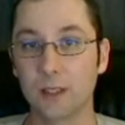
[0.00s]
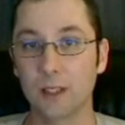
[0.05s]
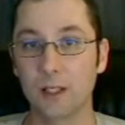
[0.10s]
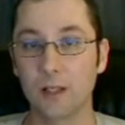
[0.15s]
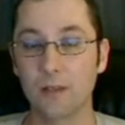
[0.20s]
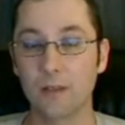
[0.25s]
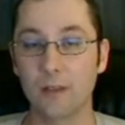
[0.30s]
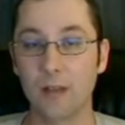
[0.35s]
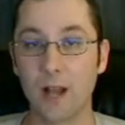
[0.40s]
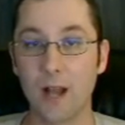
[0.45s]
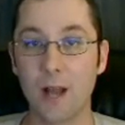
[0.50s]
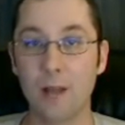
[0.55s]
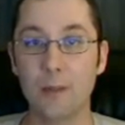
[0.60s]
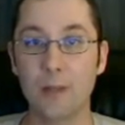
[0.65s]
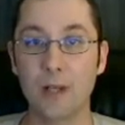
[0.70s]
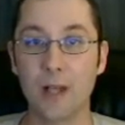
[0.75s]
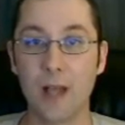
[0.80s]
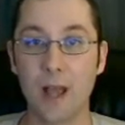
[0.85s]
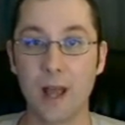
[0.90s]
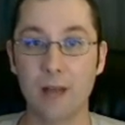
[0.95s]
that I've
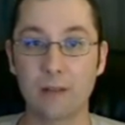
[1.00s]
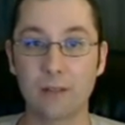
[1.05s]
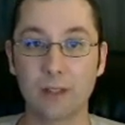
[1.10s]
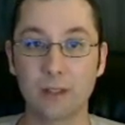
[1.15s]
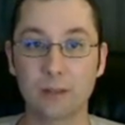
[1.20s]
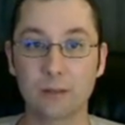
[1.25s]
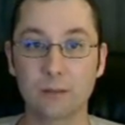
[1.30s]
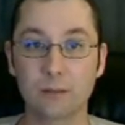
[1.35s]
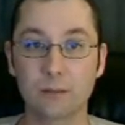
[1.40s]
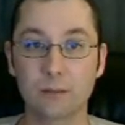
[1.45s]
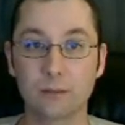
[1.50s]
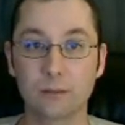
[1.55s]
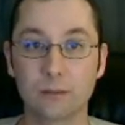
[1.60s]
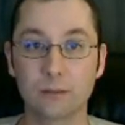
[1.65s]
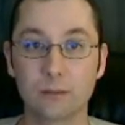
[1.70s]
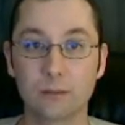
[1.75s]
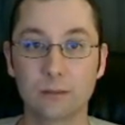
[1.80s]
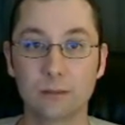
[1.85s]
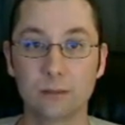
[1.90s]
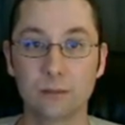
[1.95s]
been having
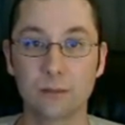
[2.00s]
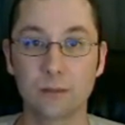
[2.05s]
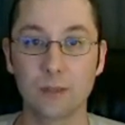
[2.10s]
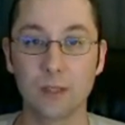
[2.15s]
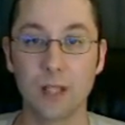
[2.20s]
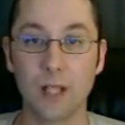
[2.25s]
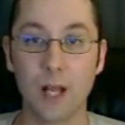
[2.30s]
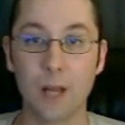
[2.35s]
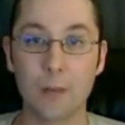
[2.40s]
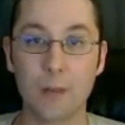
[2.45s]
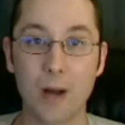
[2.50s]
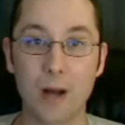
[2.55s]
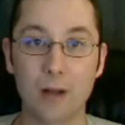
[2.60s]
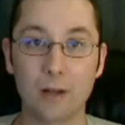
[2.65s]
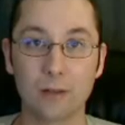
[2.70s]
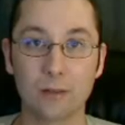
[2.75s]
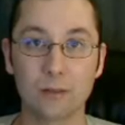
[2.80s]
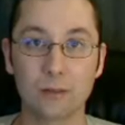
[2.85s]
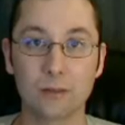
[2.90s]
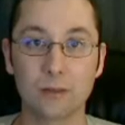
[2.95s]

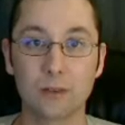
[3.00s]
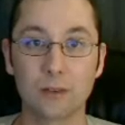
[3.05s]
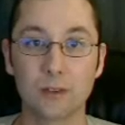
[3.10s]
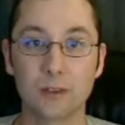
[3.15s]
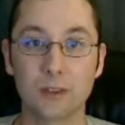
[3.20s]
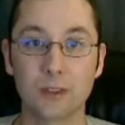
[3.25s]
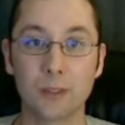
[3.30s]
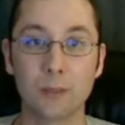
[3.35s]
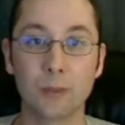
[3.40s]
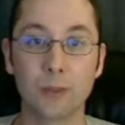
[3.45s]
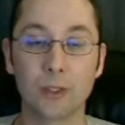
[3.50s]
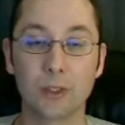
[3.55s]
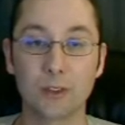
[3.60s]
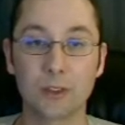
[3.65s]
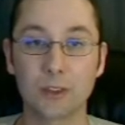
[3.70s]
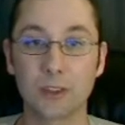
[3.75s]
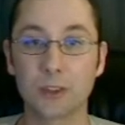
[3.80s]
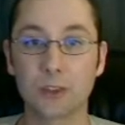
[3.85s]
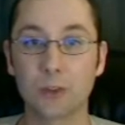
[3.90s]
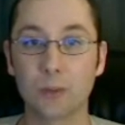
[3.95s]
about similar
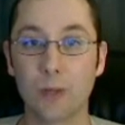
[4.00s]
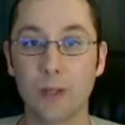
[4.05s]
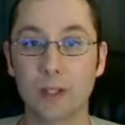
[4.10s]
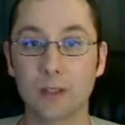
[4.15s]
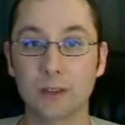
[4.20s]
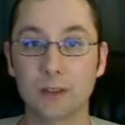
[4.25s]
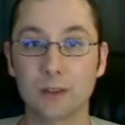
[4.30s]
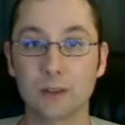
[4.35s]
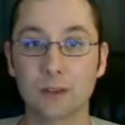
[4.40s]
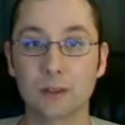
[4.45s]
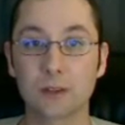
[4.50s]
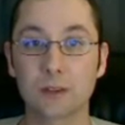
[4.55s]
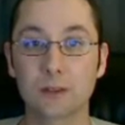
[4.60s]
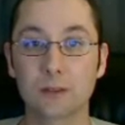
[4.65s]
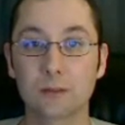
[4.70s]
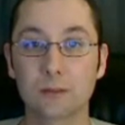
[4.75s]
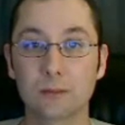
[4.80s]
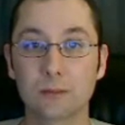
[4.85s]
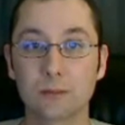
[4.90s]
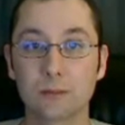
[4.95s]
situations.
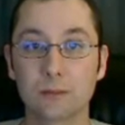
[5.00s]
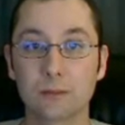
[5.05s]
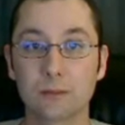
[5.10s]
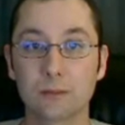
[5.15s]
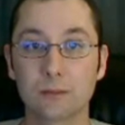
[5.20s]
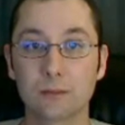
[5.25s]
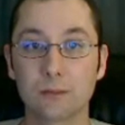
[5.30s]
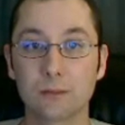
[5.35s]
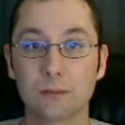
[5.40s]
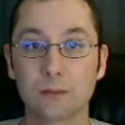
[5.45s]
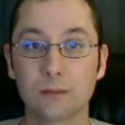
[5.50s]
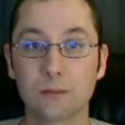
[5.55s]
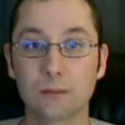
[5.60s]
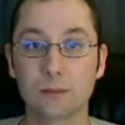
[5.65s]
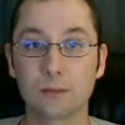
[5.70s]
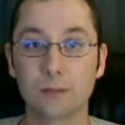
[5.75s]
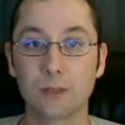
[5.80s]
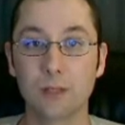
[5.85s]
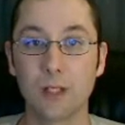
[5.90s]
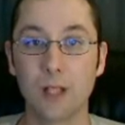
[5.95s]

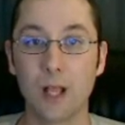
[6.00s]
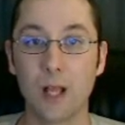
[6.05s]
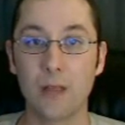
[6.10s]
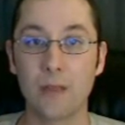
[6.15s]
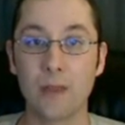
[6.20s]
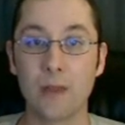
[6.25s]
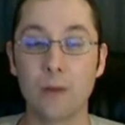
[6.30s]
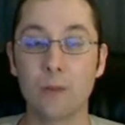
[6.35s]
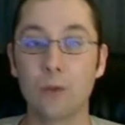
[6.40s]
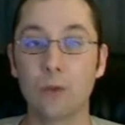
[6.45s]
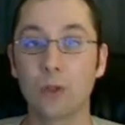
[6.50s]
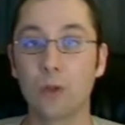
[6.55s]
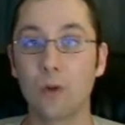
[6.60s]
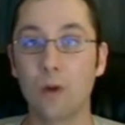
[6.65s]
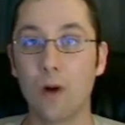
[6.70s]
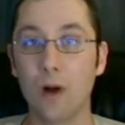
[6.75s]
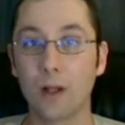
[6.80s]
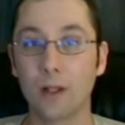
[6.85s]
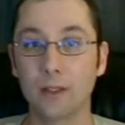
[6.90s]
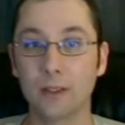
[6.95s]
And then we'll go
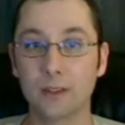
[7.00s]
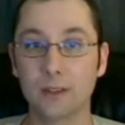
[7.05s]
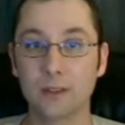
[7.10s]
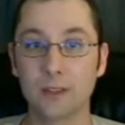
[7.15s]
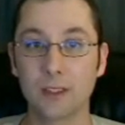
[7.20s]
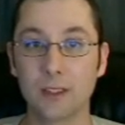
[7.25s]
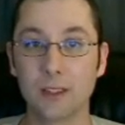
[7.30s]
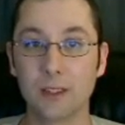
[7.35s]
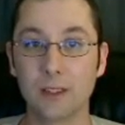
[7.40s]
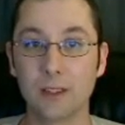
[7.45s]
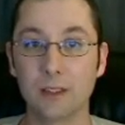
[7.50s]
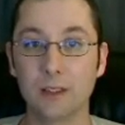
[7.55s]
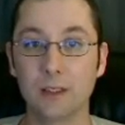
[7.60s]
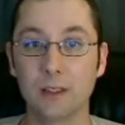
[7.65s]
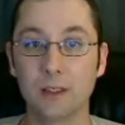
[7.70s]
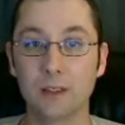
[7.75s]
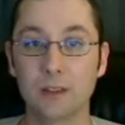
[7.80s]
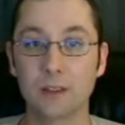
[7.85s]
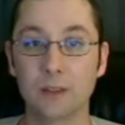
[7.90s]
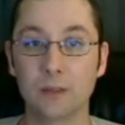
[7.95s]
on to see
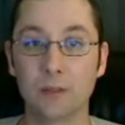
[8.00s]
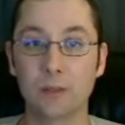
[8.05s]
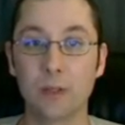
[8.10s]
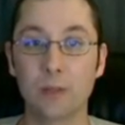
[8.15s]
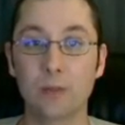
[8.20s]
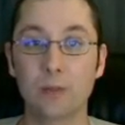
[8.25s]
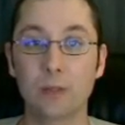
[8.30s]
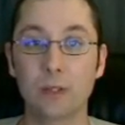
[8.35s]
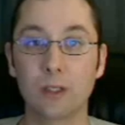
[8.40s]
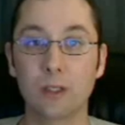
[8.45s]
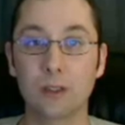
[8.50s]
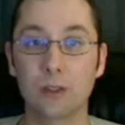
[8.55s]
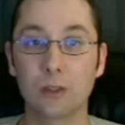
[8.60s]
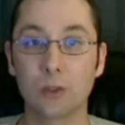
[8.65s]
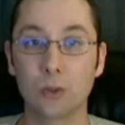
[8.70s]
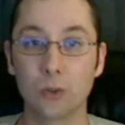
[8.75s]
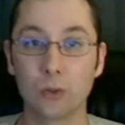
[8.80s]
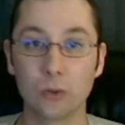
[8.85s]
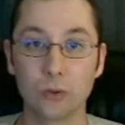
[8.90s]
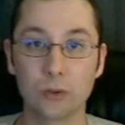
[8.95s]
some different
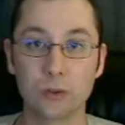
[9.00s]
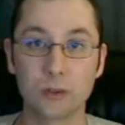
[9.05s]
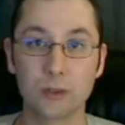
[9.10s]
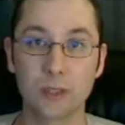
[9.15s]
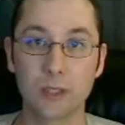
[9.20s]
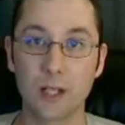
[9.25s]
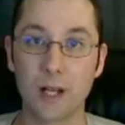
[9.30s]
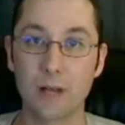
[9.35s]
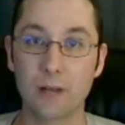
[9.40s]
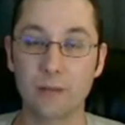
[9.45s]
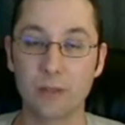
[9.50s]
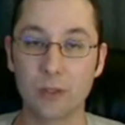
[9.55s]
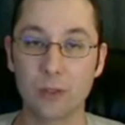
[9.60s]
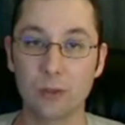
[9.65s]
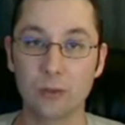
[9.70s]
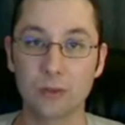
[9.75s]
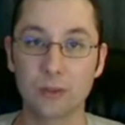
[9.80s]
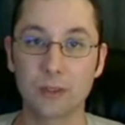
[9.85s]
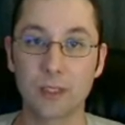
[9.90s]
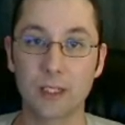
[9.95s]
tools that I've
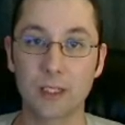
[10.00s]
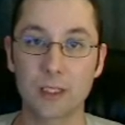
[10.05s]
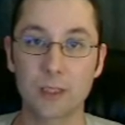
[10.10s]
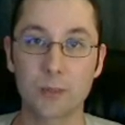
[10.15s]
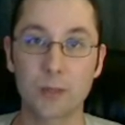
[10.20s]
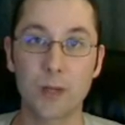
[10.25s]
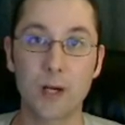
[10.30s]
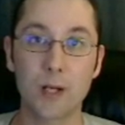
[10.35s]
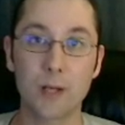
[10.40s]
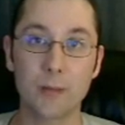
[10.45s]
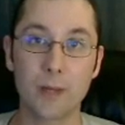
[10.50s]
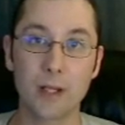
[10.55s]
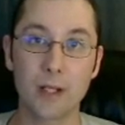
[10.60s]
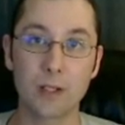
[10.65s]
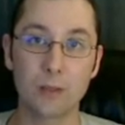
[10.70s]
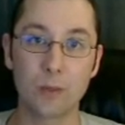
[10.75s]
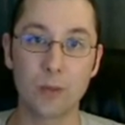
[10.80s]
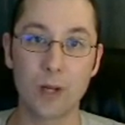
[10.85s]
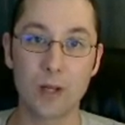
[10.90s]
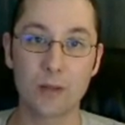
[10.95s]
used and
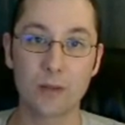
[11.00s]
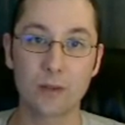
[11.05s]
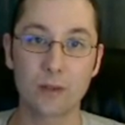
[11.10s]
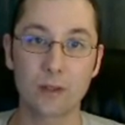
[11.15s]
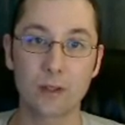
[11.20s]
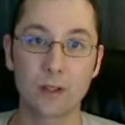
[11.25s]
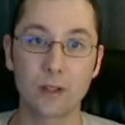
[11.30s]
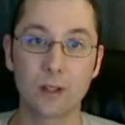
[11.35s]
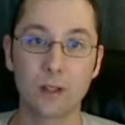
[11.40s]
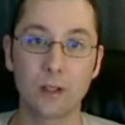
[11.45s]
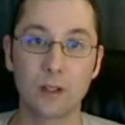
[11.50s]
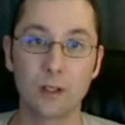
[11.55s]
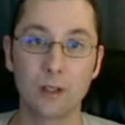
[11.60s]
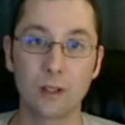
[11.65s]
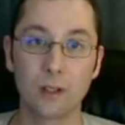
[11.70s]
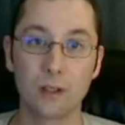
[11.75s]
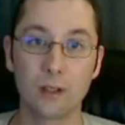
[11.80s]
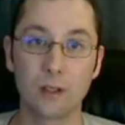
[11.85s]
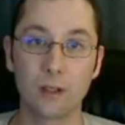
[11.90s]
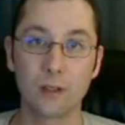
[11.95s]
experimented with
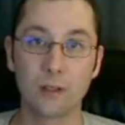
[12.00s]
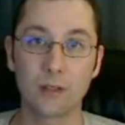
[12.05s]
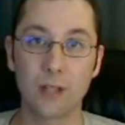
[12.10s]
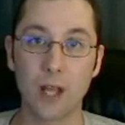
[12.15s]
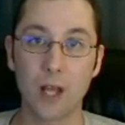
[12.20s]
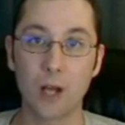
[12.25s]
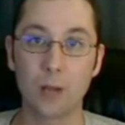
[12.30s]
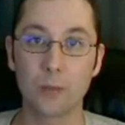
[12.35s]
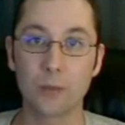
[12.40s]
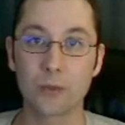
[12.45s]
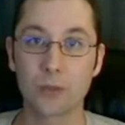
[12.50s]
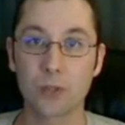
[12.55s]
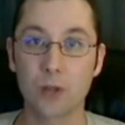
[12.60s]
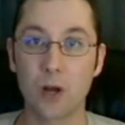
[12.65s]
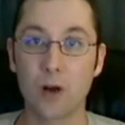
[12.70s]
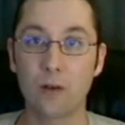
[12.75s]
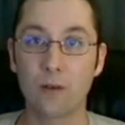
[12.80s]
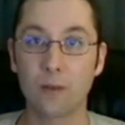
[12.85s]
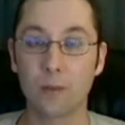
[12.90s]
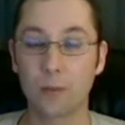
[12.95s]
to help
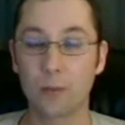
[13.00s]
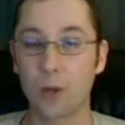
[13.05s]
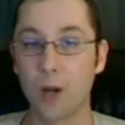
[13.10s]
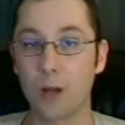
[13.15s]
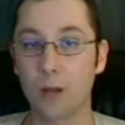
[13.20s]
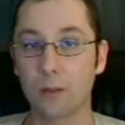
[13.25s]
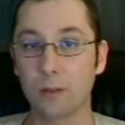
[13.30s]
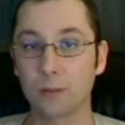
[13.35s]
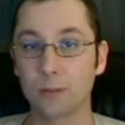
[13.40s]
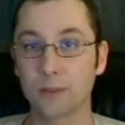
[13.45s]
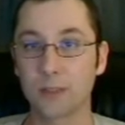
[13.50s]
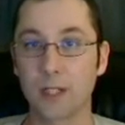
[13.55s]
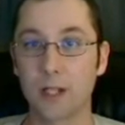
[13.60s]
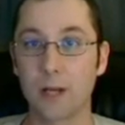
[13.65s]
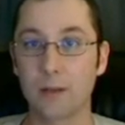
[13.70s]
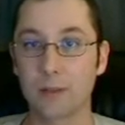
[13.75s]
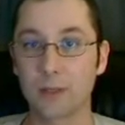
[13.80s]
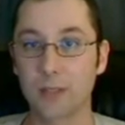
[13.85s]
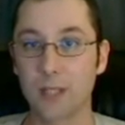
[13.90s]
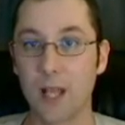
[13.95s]
solve the problems that I
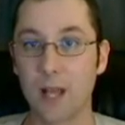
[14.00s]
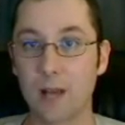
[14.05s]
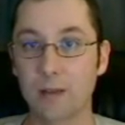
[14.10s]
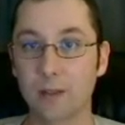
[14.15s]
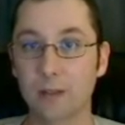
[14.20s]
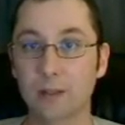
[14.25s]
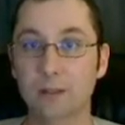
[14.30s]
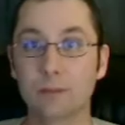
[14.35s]
was having.